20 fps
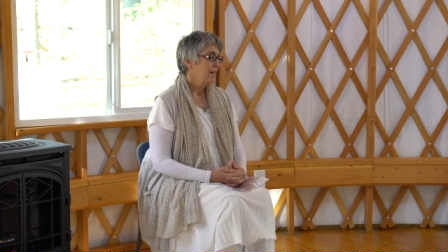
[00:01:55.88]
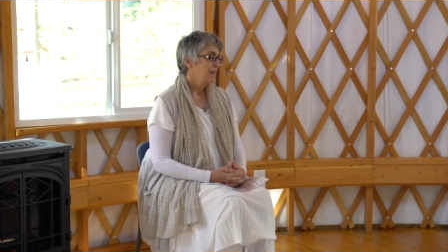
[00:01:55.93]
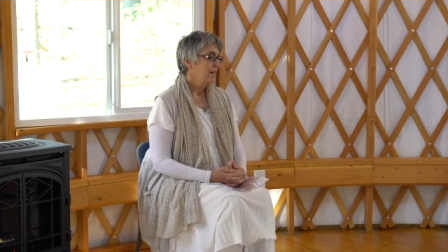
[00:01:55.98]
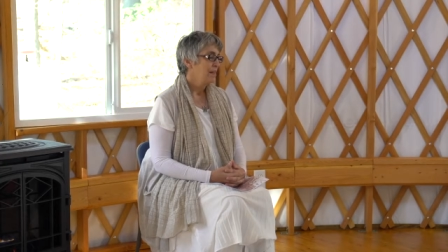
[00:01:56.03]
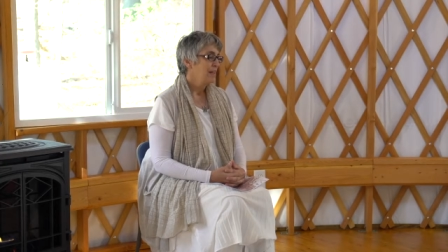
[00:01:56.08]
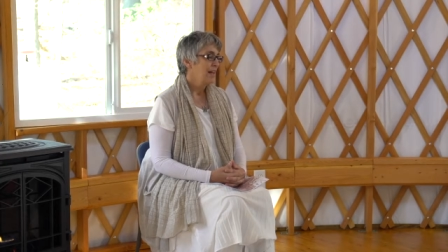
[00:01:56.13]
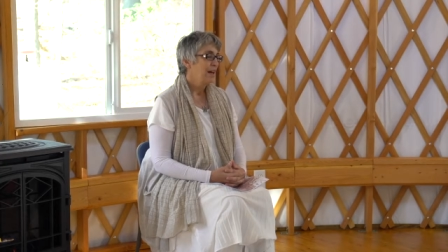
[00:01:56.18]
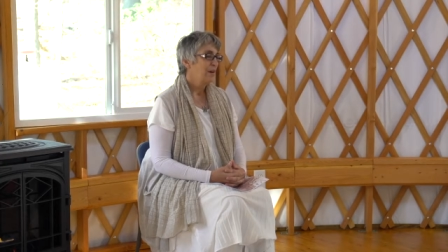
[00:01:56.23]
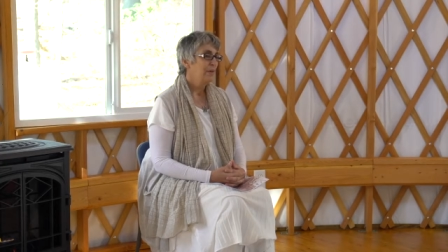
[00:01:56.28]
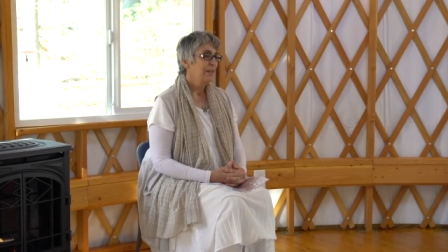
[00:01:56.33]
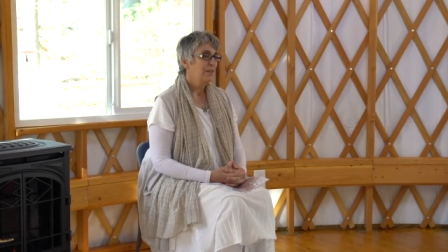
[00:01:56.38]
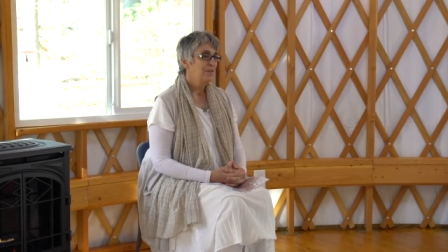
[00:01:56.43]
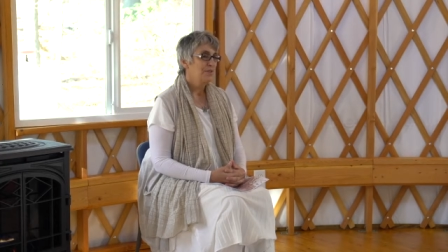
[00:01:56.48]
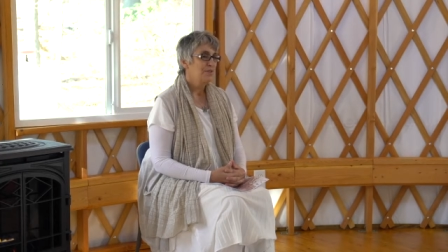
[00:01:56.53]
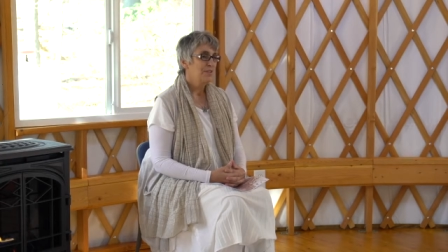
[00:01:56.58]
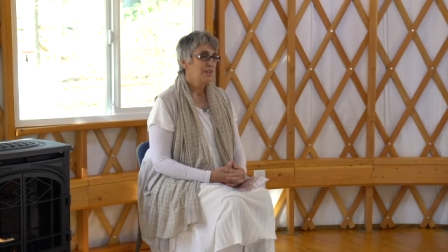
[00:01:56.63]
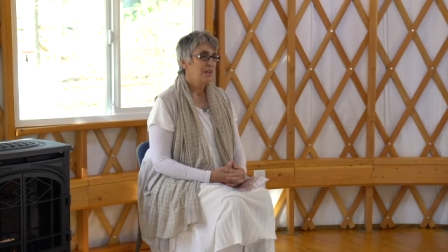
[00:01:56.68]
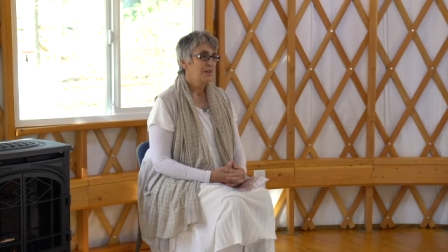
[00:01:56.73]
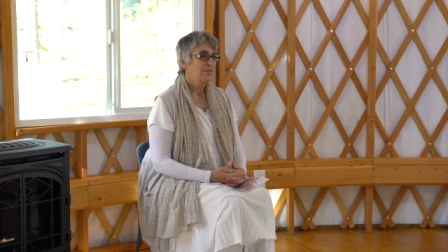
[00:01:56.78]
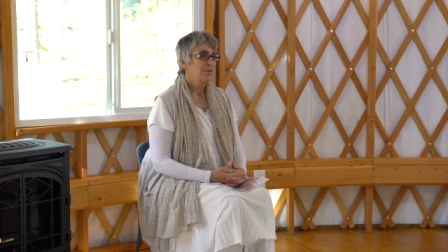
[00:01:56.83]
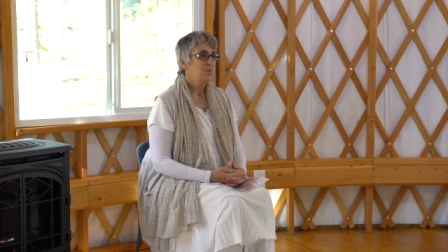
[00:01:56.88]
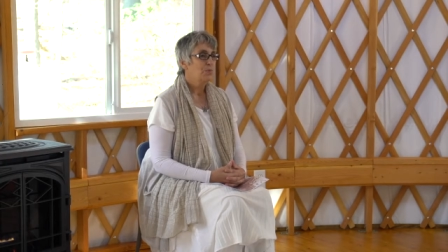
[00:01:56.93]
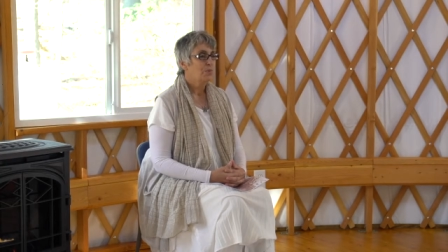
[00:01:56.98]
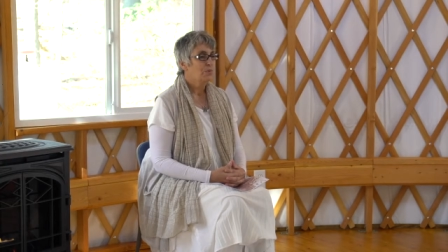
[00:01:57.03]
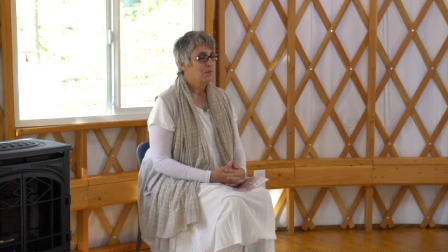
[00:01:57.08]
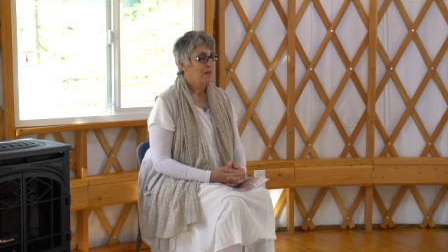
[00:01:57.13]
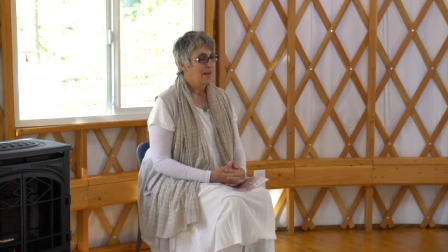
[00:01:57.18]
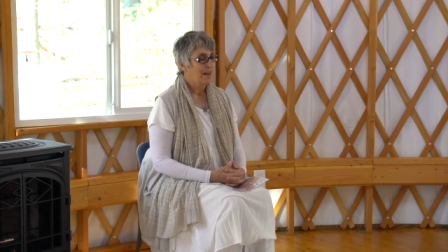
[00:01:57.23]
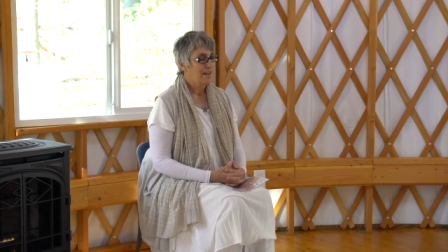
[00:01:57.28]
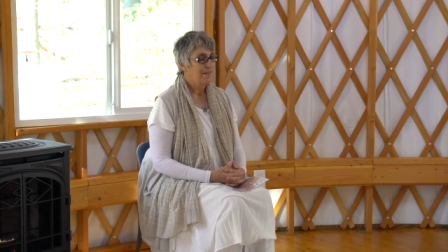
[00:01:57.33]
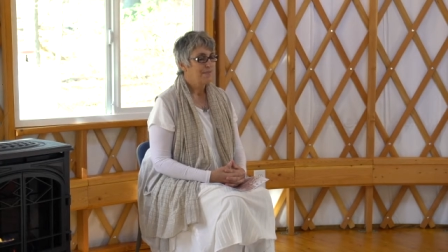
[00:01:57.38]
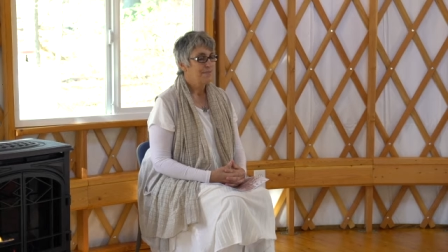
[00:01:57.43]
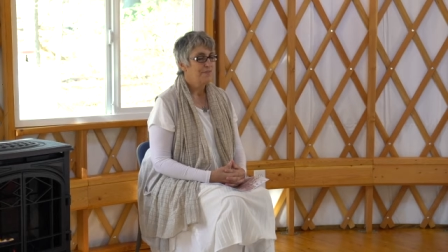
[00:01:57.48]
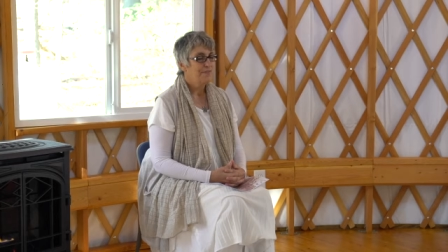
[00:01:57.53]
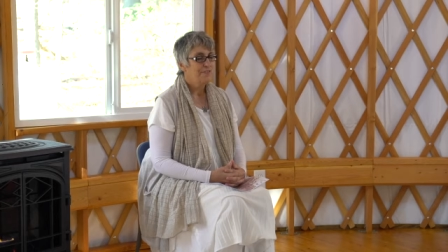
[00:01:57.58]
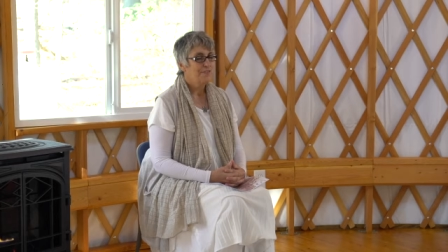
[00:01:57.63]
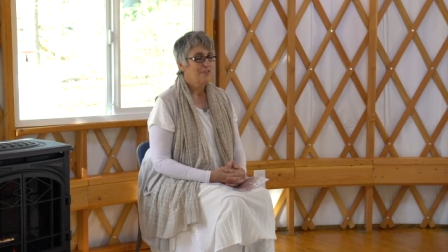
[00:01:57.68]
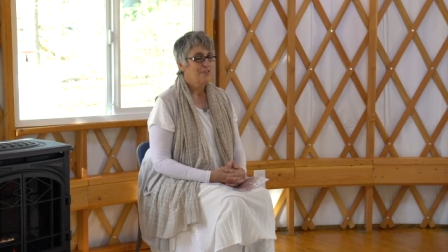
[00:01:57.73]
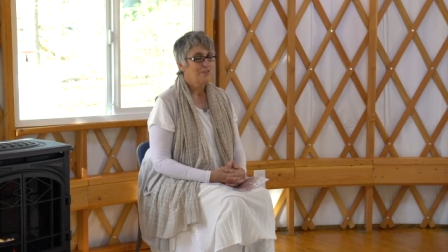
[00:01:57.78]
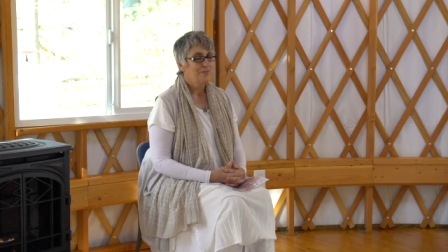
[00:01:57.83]
allowing yourself to arrive
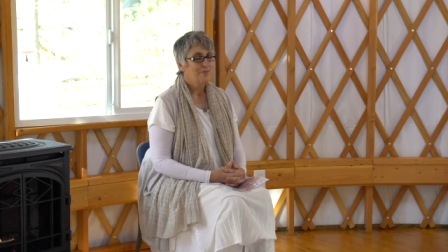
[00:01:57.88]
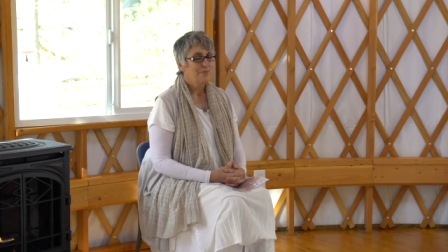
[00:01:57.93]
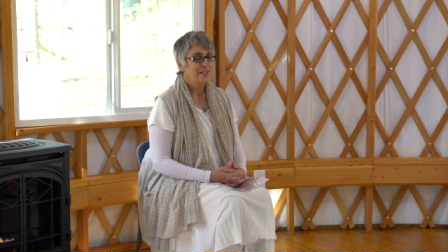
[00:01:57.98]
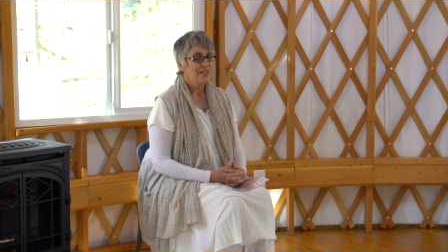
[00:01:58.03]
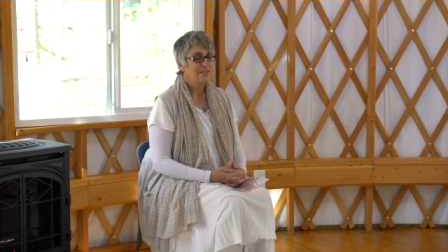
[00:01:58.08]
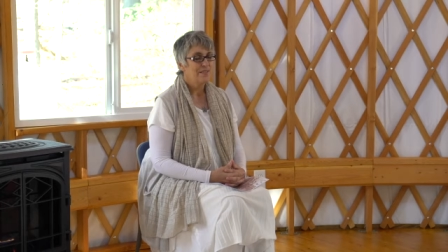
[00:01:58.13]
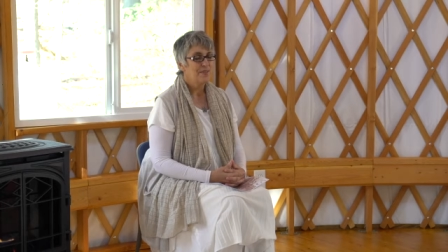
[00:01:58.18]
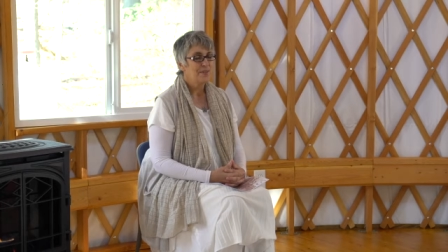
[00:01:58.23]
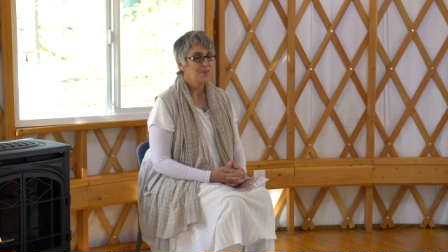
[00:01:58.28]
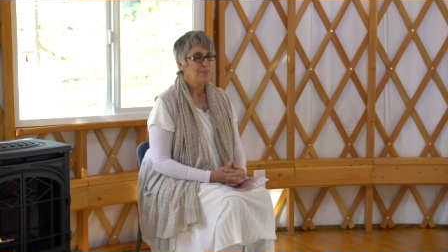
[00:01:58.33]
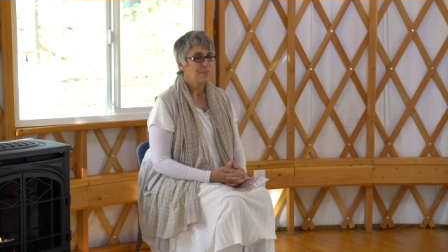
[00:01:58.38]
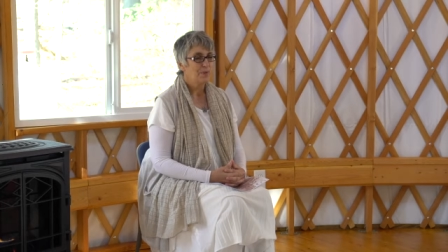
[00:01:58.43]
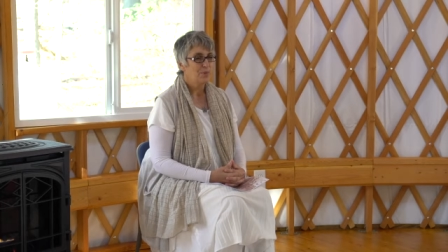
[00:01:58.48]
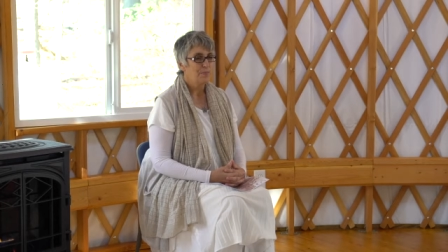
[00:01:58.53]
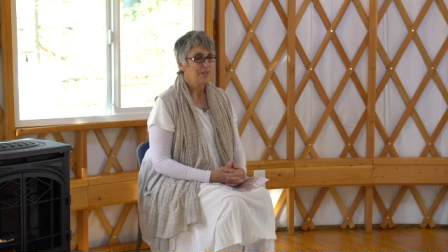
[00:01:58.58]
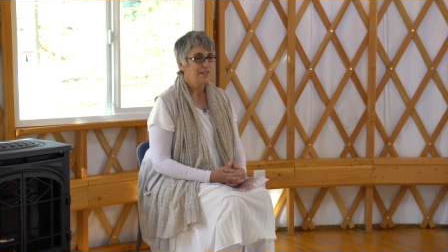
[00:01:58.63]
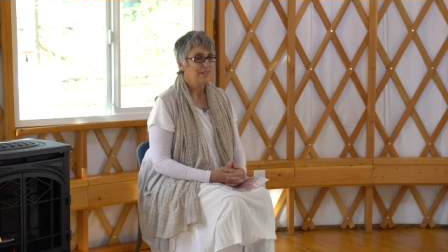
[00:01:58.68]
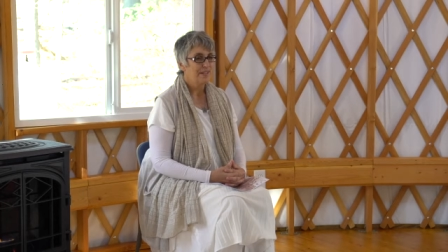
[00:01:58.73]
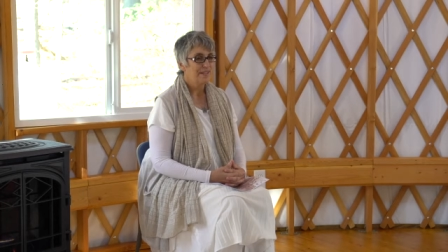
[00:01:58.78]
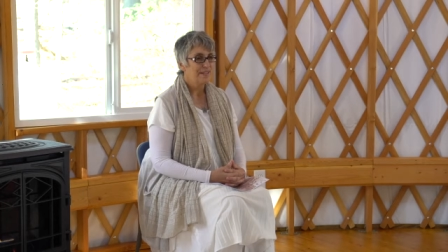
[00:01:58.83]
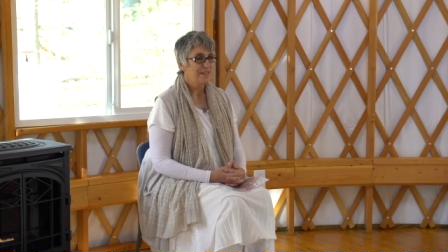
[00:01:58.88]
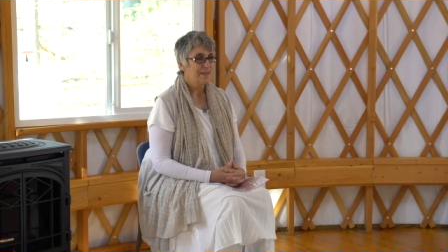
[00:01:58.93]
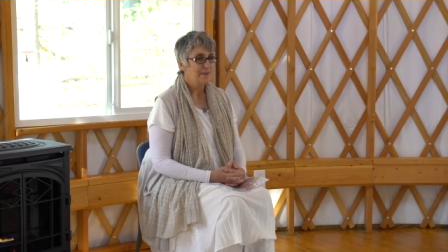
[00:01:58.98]
in this moment.